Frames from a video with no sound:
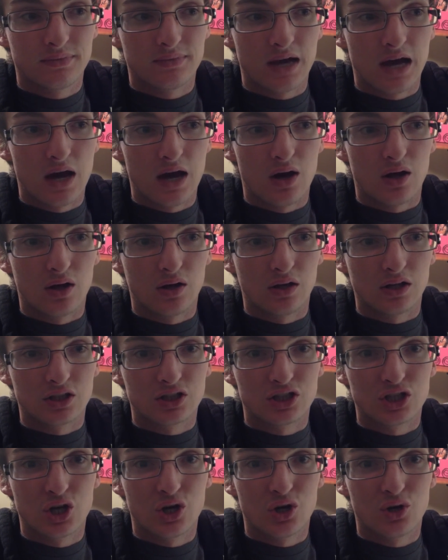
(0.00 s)
I'll let
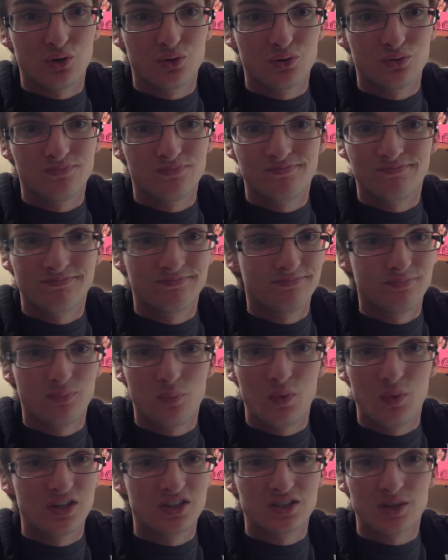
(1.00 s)
you know
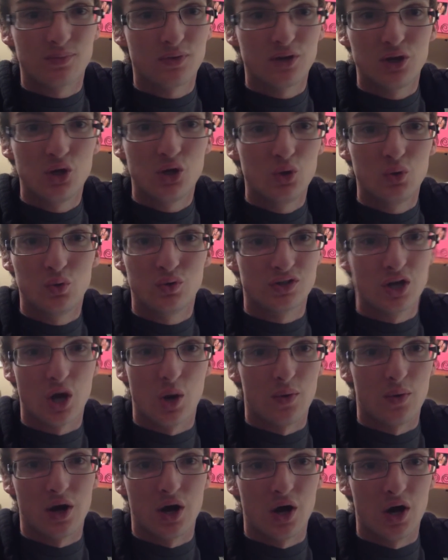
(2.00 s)
when something new is
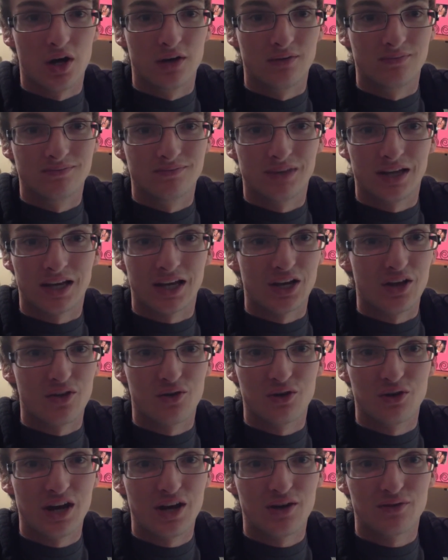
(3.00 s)
going on, like another
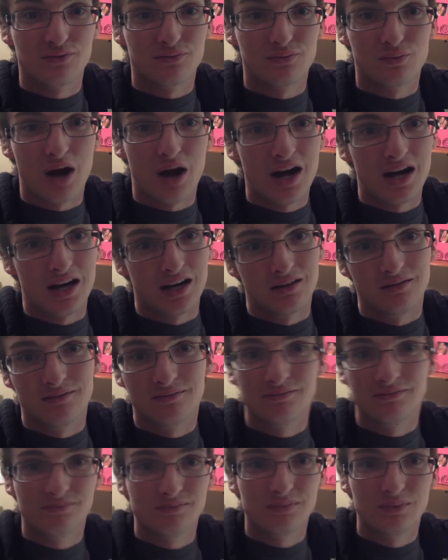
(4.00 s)
day of writing.
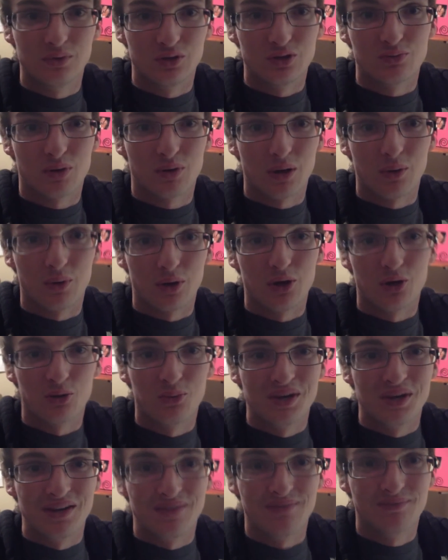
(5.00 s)
That's probably what it'll
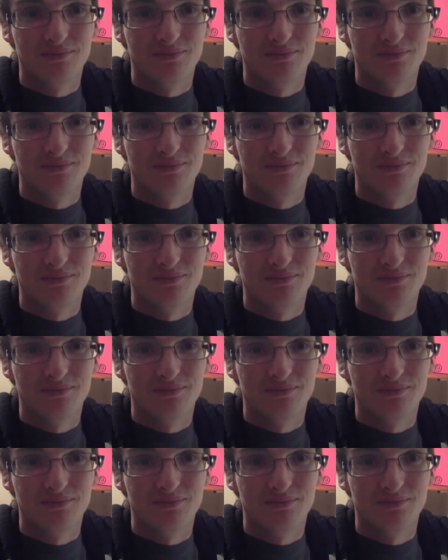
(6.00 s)
be.